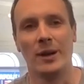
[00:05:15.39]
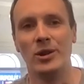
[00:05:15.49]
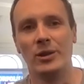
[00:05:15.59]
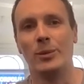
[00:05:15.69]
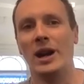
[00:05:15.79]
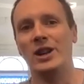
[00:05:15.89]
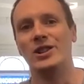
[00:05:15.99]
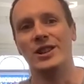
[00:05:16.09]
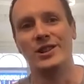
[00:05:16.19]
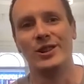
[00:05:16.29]
I'm using my
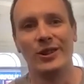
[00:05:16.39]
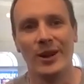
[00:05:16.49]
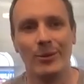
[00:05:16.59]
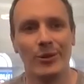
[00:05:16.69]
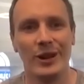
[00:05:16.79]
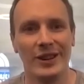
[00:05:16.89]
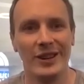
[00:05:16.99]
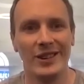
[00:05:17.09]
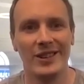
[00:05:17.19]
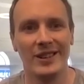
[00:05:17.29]
energy to do something
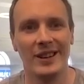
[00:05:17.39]
that's